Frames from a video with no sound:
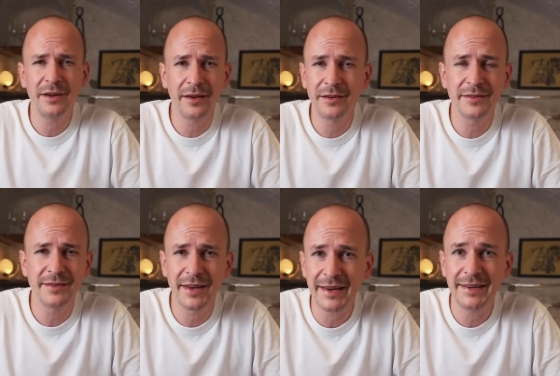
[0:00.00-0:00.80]
under
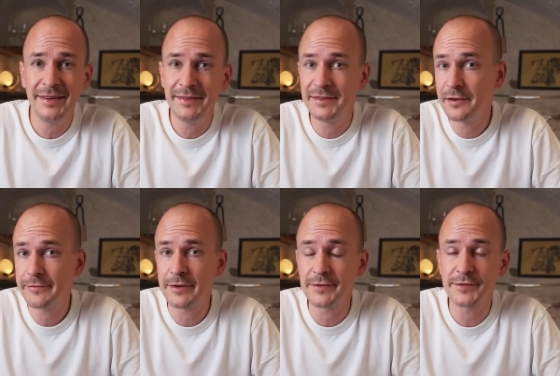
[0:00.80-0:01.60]
slightly
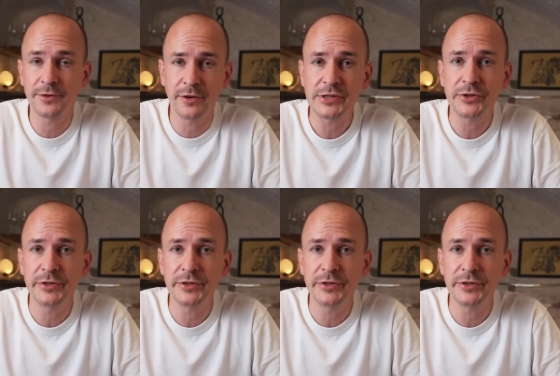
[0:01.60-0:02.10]
different storage